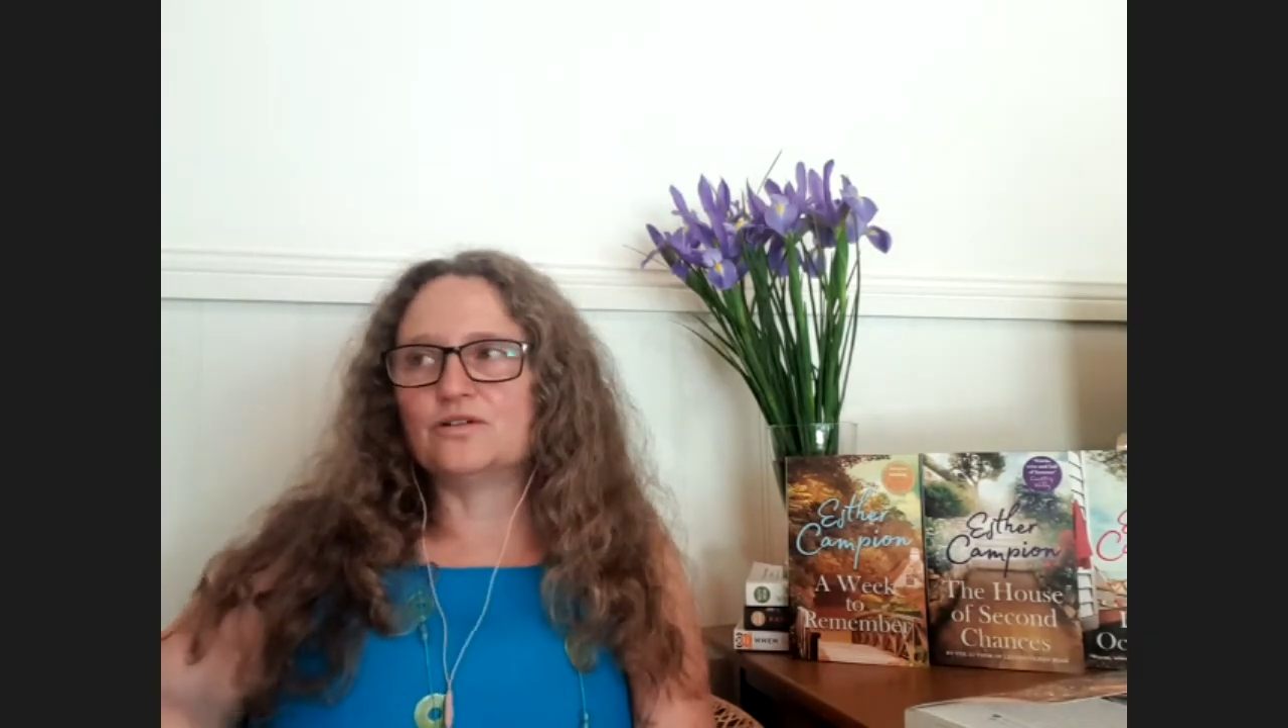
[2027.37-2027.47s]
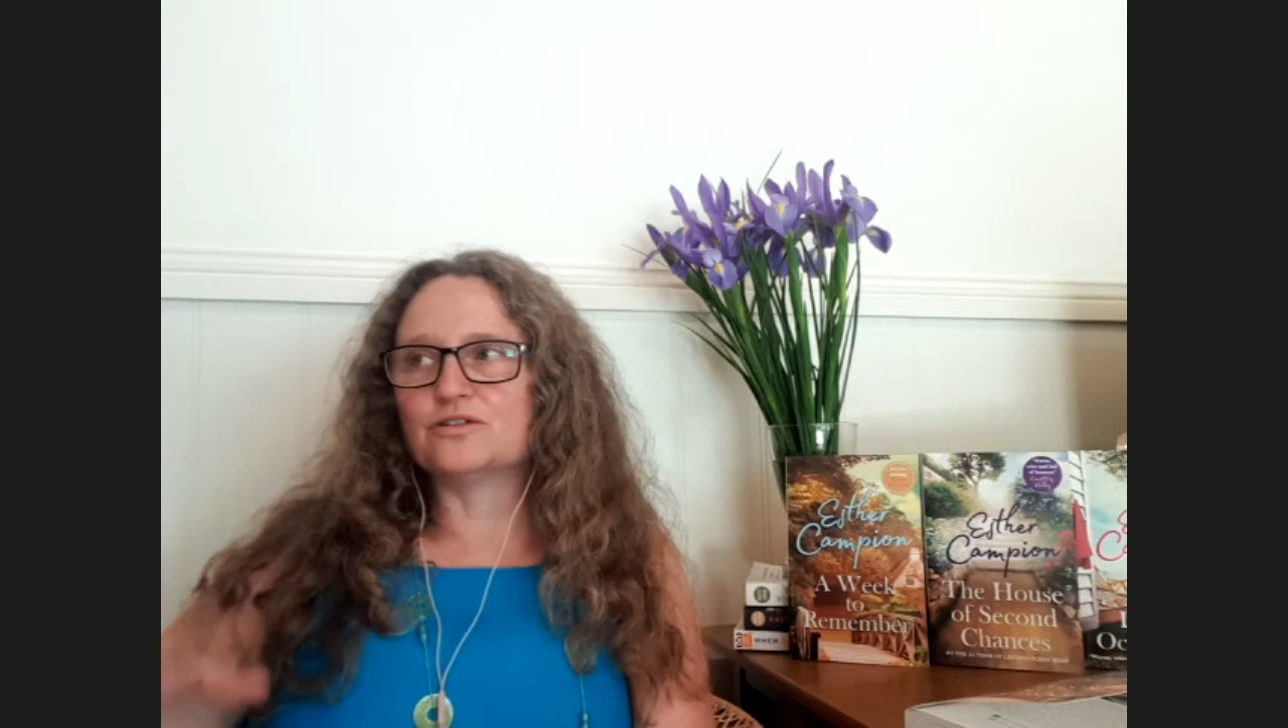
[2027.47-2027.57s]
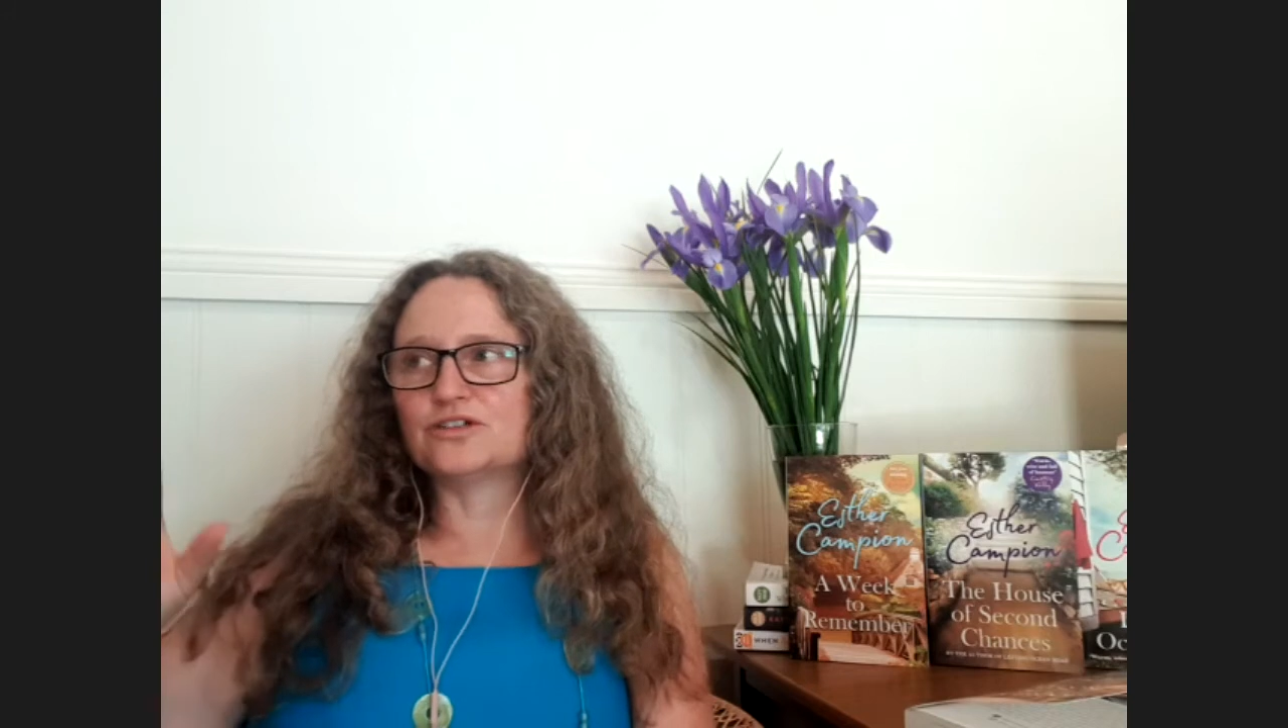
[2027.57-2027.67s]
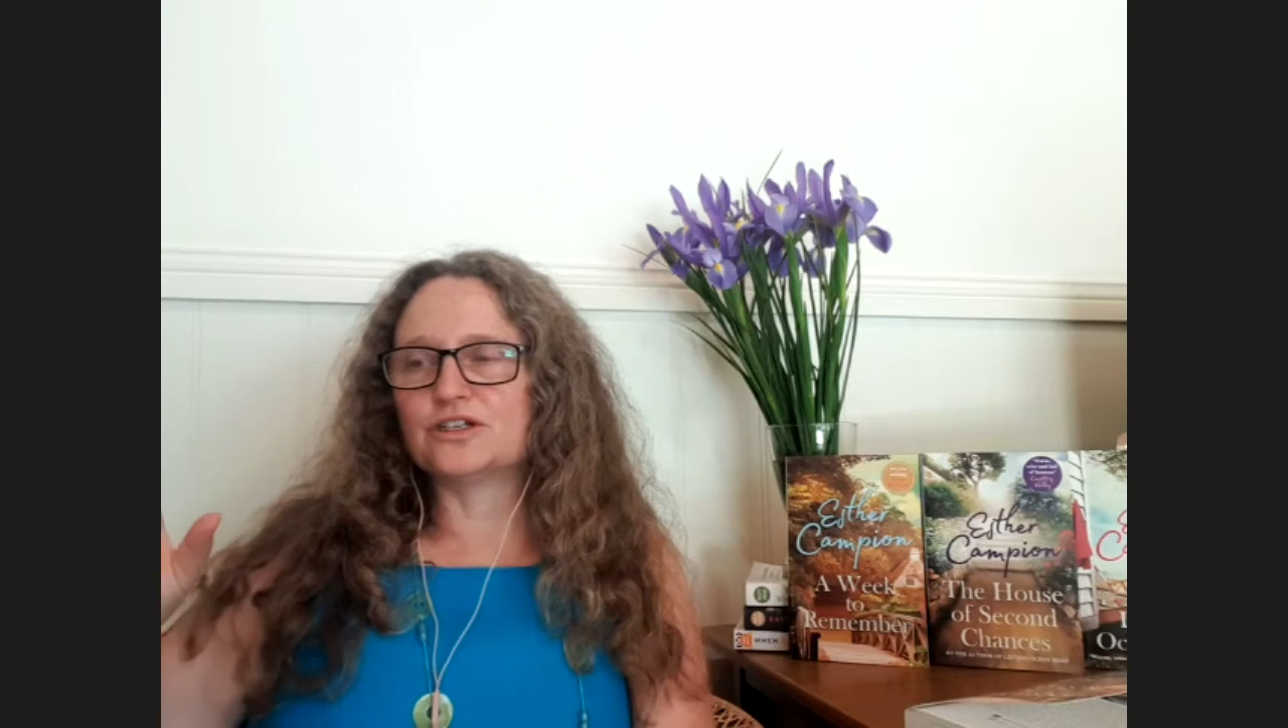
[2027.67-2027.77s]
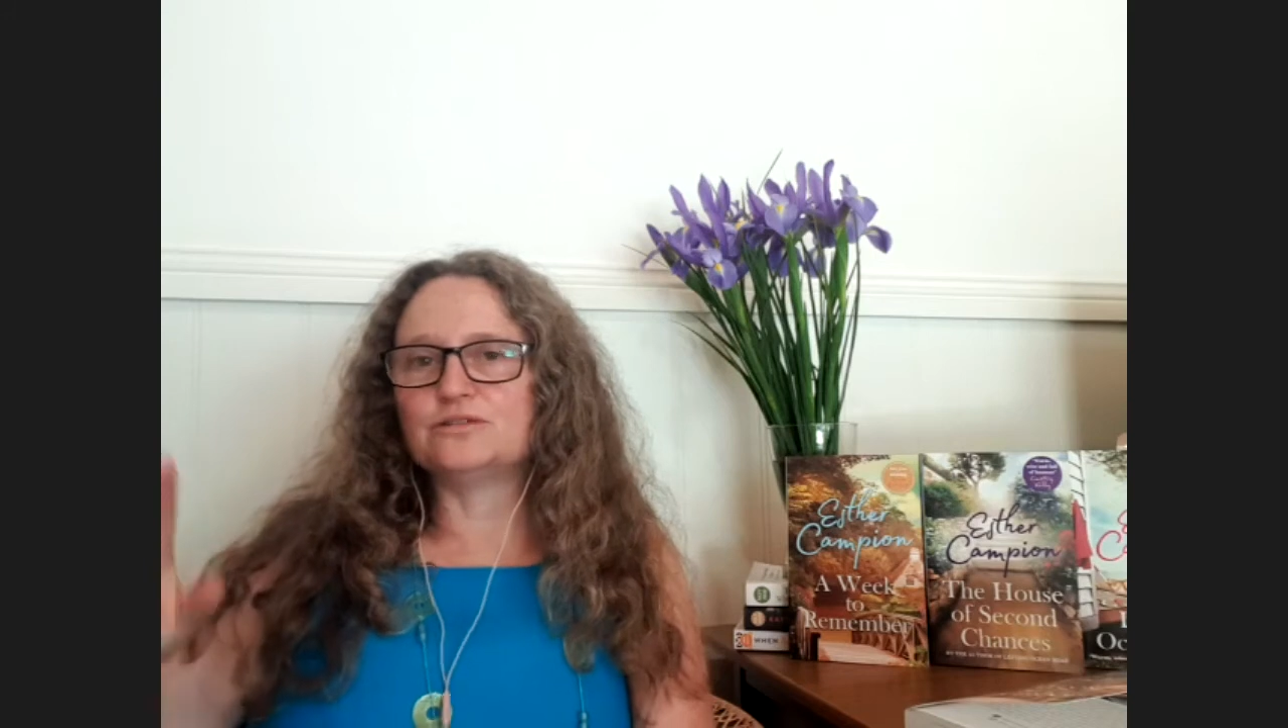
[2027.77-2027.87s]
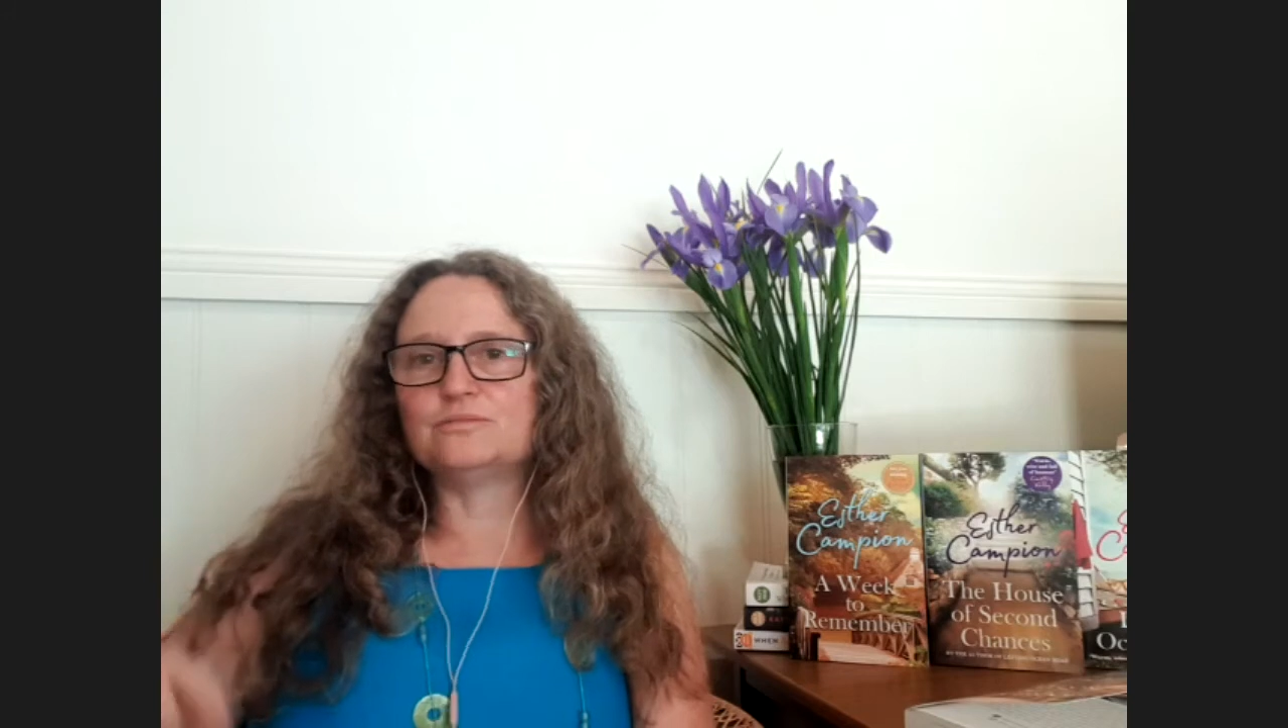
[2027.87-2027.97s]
ordering